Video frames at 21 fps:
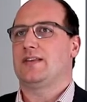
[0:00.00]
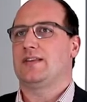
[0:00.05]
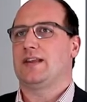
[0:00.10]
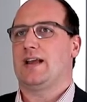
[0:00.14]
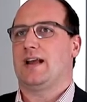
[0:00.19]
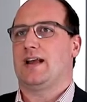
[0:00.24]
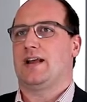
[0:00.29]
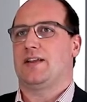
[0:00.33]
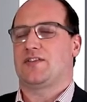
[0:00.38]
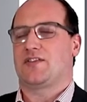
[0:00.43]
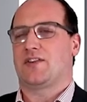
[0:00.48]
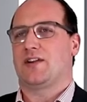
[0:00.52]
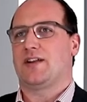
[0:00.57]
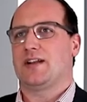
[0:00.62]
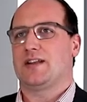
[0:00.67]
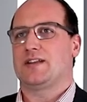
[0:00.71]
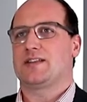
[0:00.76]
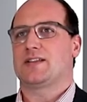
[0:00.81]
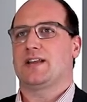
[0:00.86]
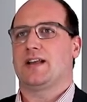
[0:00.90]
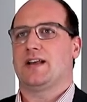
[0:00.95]
the answer, and
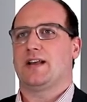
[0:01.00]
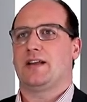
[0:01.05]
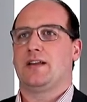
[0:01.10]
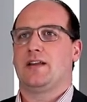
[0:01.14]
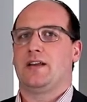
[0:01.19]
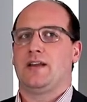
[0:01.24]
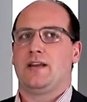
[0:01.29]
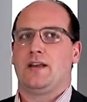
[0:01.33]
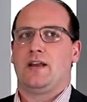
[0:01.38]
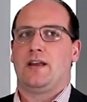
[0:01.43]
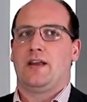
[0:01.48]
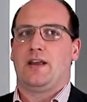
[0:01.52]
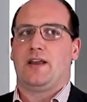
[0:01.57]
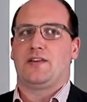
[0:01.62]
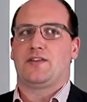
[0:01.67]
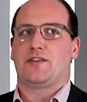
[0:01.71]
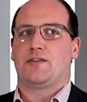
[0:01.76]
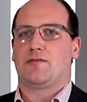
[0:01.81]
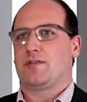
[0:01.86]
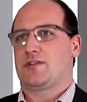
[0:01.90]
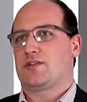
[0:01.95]
it's
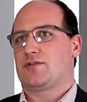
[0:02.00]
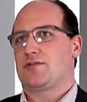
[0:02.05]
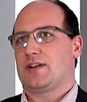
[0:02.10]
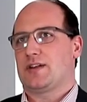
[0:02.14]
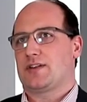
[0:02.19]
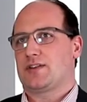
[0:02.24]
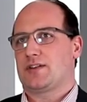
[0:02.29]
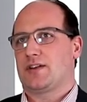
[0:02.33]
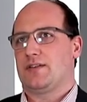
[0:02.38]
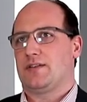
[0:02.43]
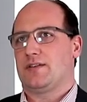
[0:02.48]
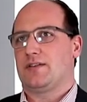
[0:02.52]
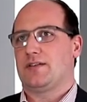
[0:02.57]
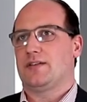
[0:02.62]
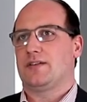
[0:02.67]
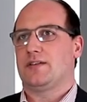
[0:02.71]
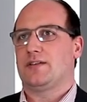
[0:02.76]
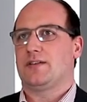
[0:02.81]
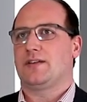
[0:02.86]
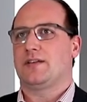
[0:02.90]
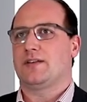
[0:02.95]
a restriction
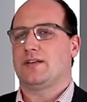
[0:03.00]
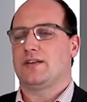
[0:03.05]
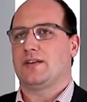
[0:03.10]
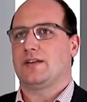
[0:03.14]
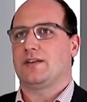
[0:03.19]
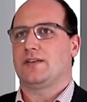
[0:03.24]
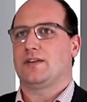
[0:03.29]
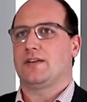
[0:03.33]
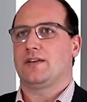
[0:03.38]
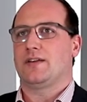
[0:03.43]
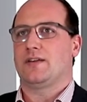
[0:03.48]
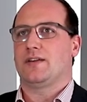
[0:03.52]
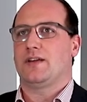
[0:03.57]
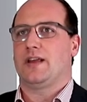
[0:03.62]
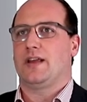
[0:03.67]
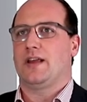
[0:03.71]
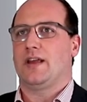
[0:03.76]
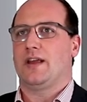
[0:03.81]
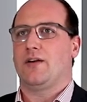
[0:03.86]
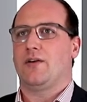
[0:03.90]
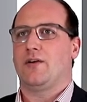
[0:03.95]

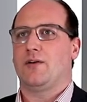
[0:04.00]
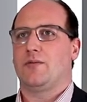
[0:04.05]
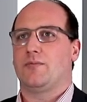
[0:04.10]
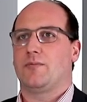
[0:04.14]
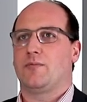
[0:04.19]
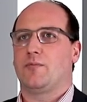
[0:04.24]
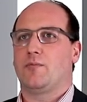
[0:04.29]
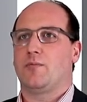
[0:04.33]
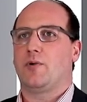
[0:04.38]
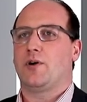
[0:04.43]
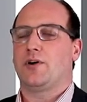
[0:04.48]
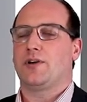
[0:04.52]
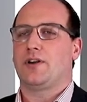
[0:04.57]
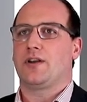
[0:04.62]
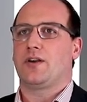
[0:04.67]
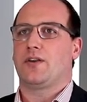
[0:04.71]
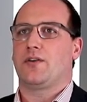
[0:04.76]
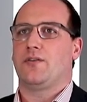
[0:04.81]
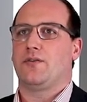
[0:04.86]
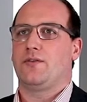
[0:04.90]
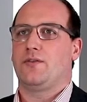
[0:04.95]
on what you
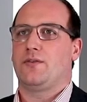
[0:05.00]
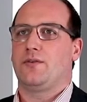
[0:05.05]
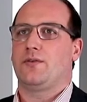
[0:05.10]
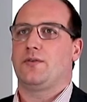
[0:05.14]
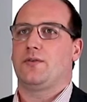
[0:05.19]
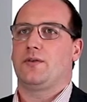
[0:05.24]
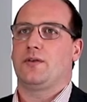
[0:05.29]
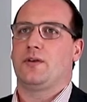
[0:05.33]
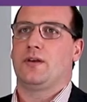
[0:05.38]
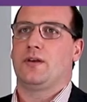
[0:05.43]
can do